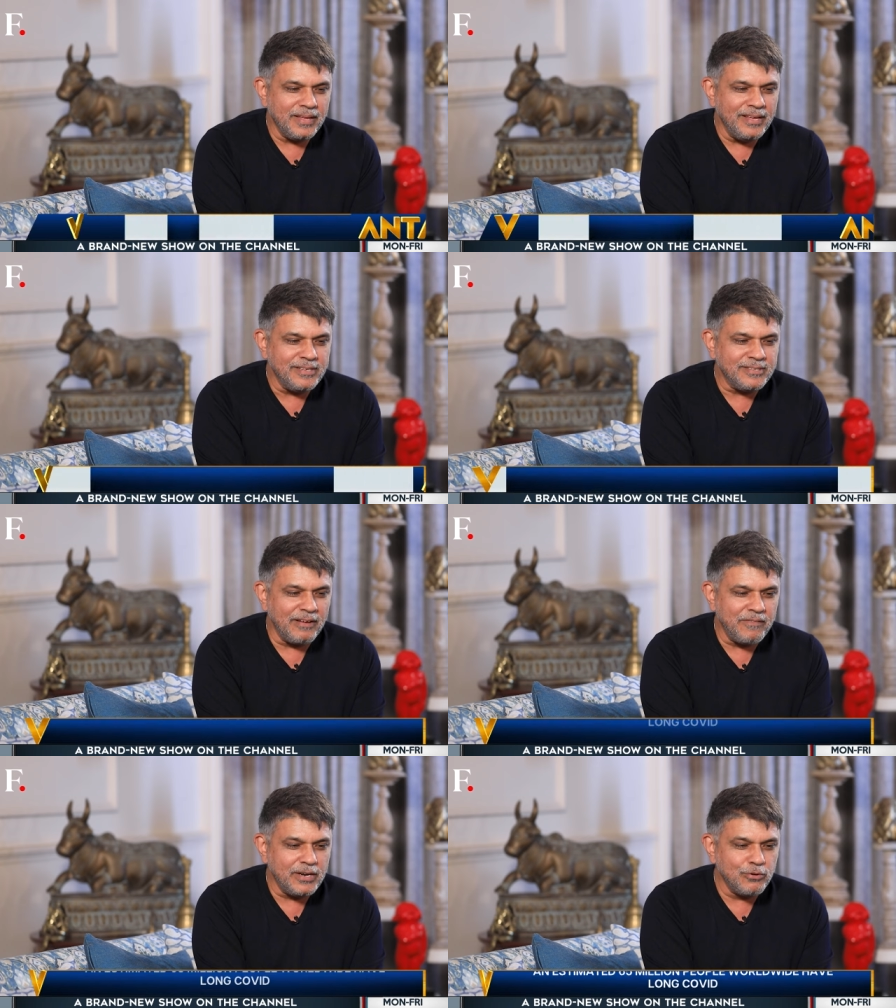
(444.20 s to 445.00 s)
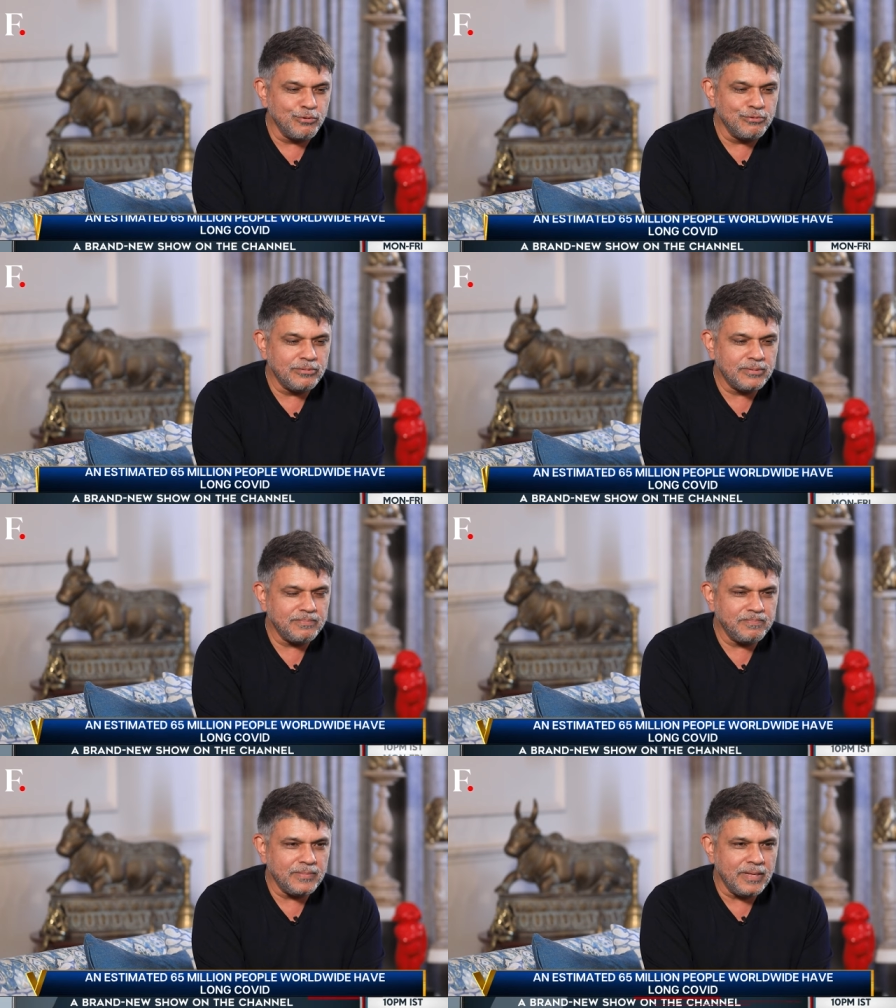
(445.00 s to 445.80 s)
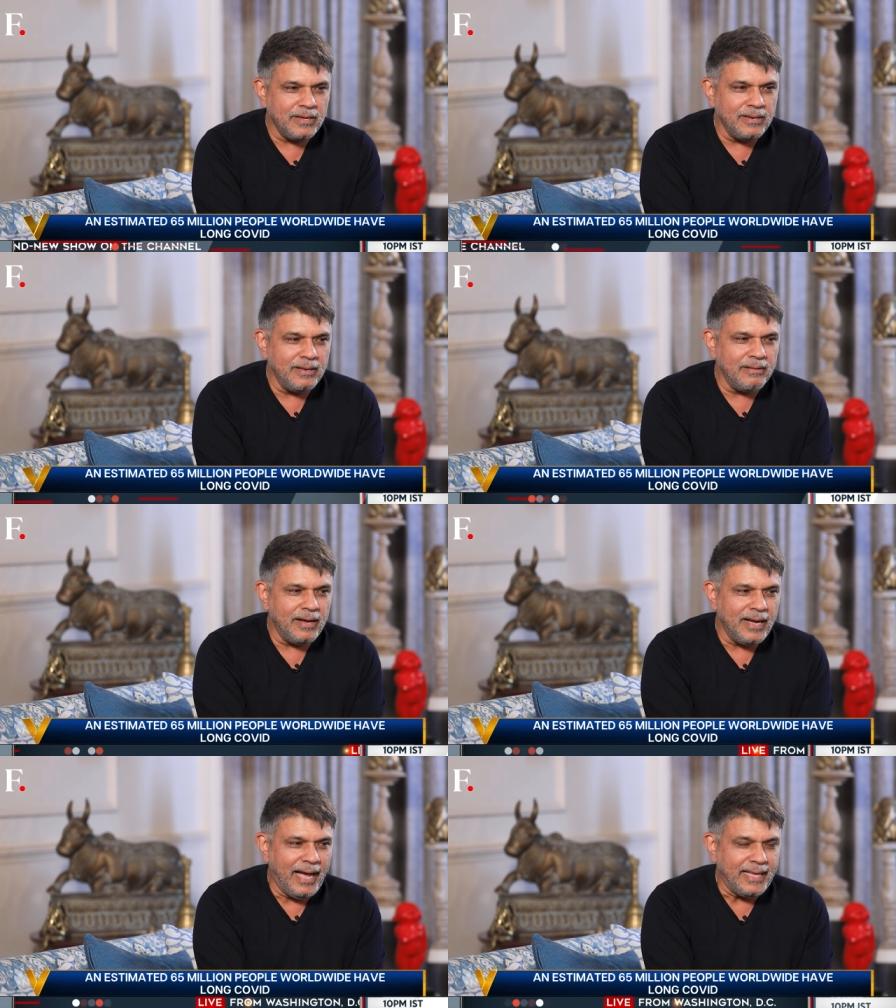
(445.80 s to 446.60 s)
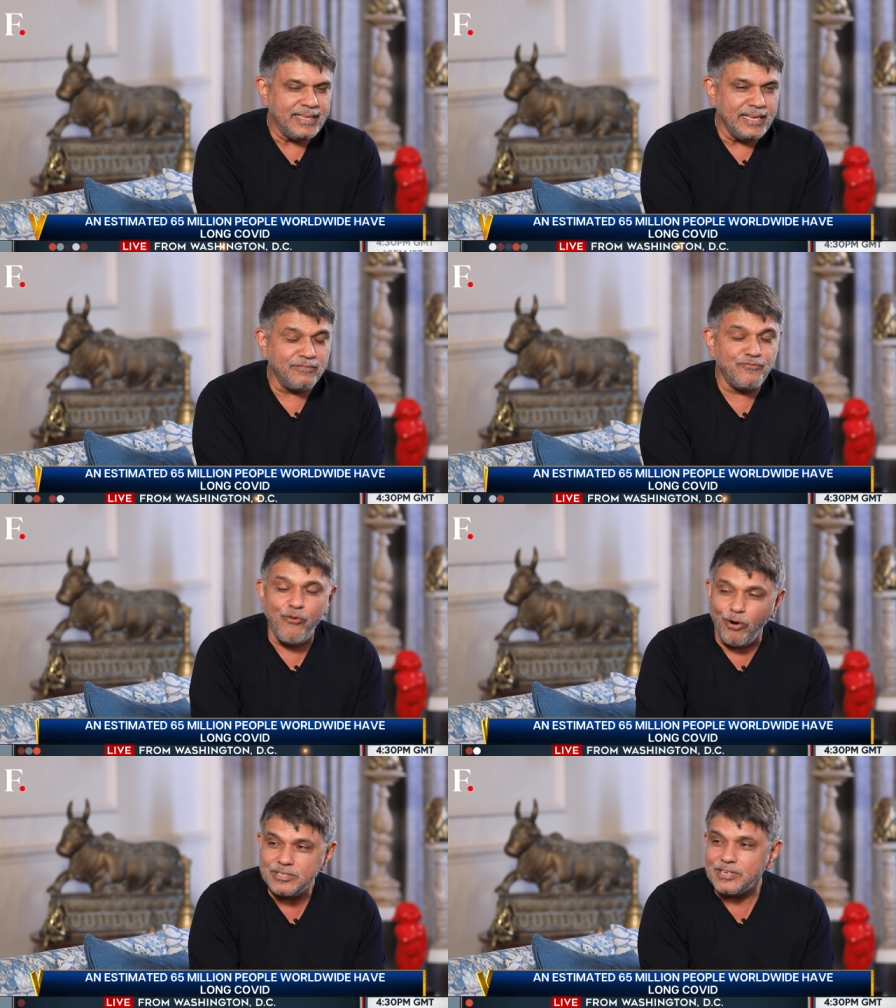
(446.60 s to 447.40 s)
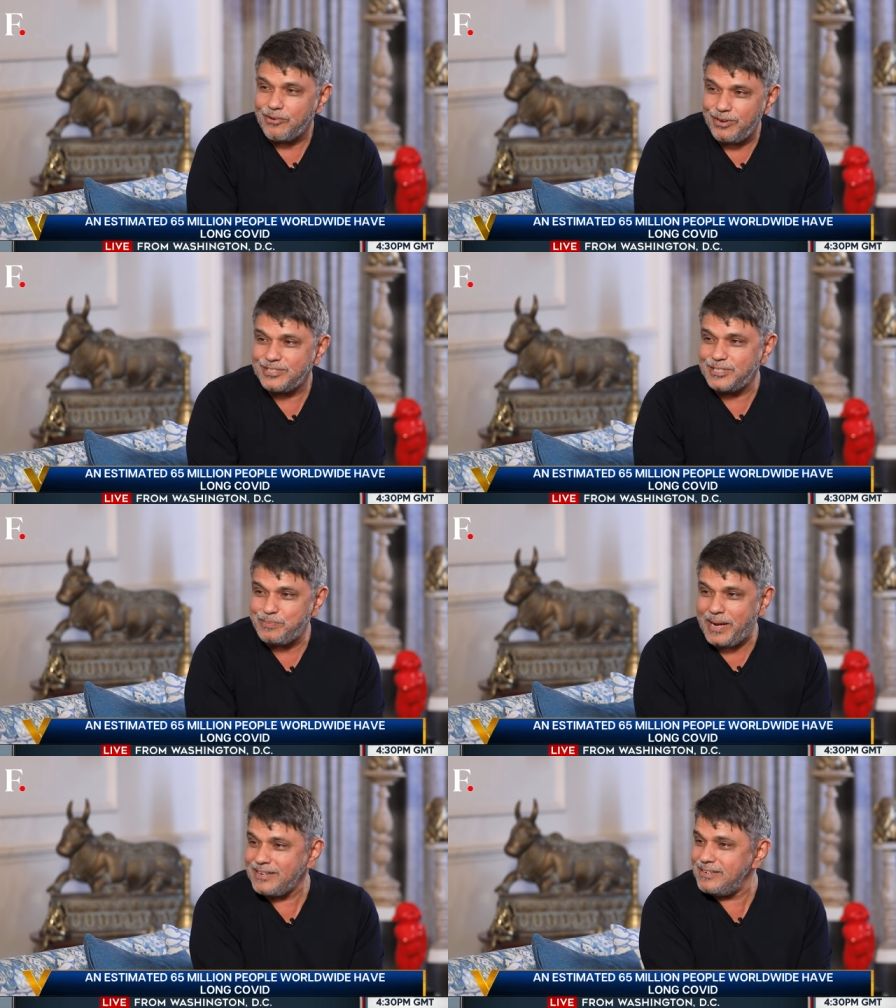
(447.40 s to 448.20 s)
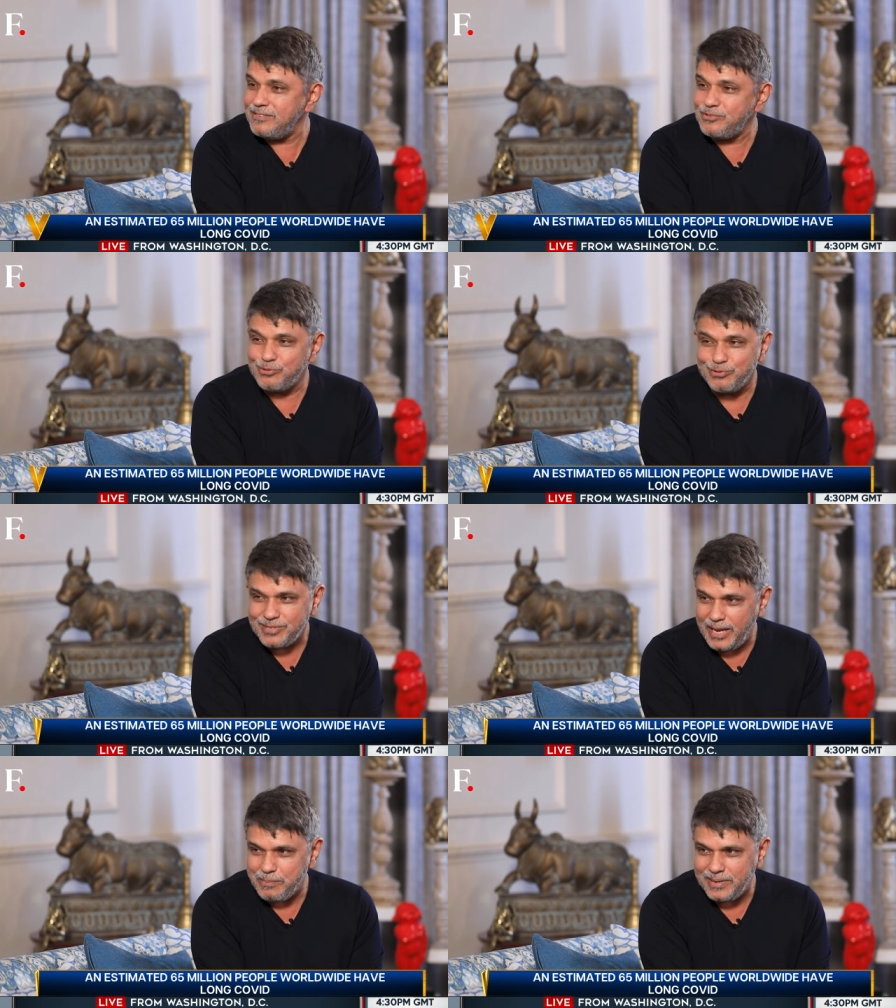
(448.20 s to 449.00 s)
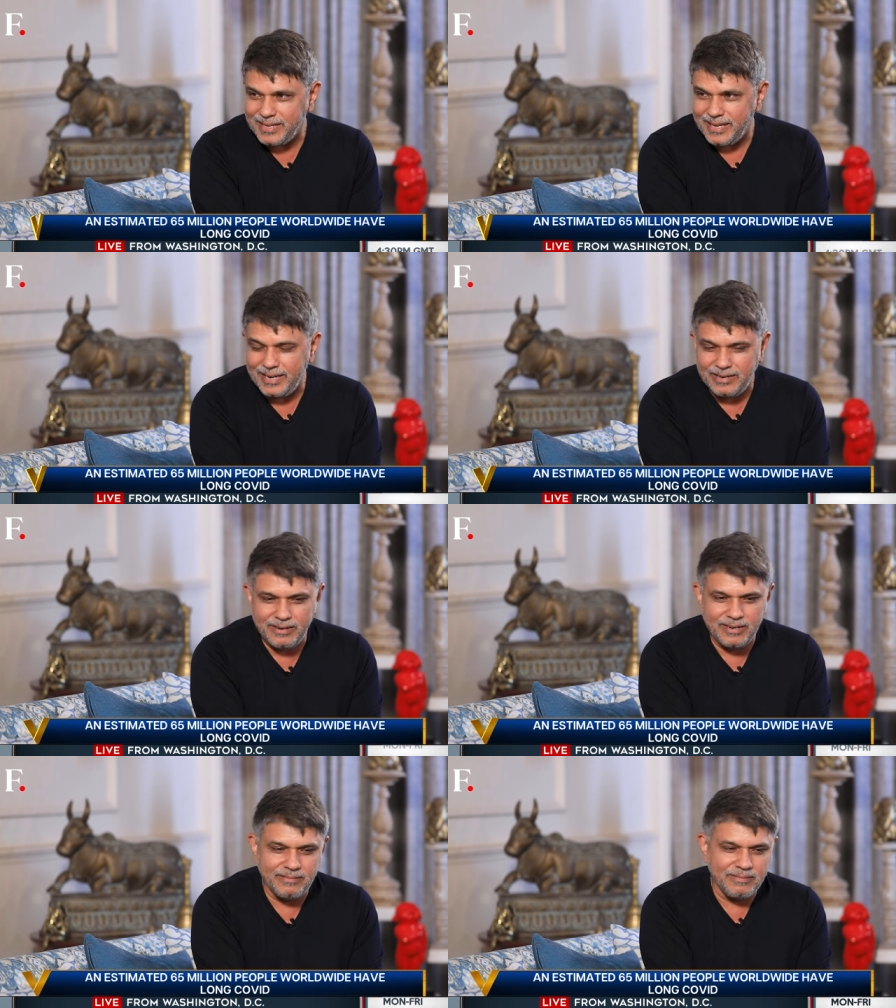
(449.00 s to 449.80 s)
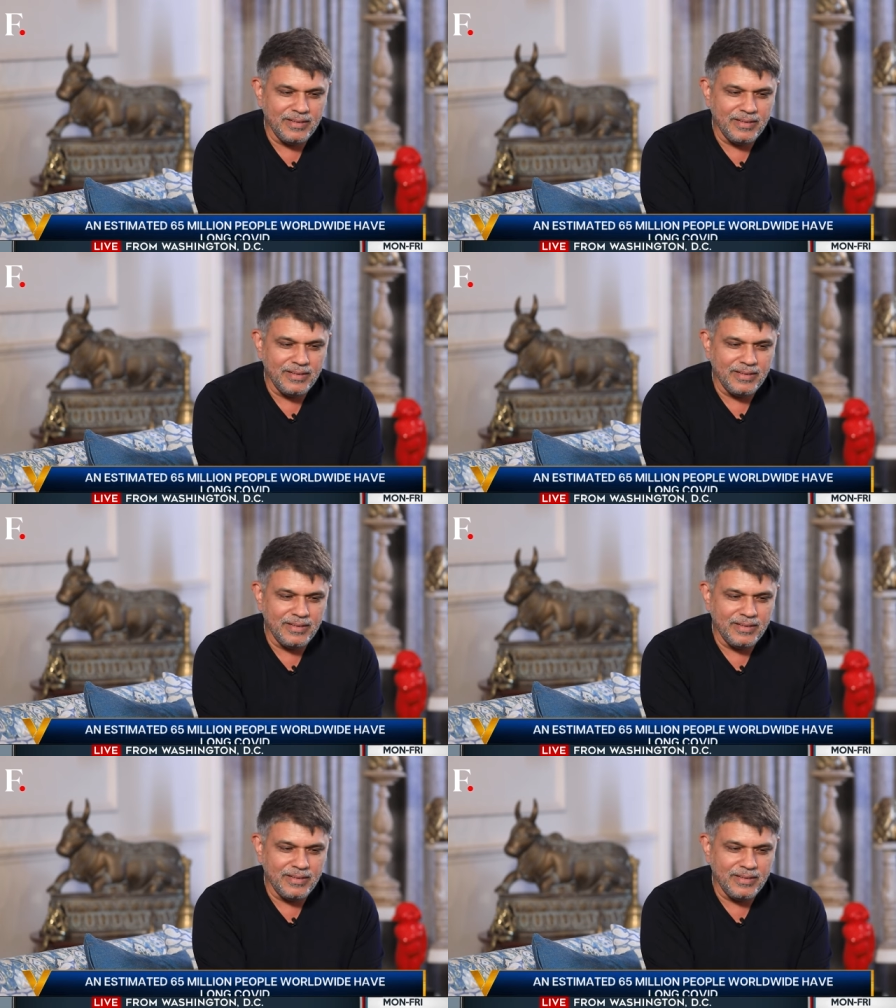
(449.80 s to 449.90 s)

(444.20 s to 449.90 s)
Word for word: is someone who's, I think, fought across this battle through time and again, right?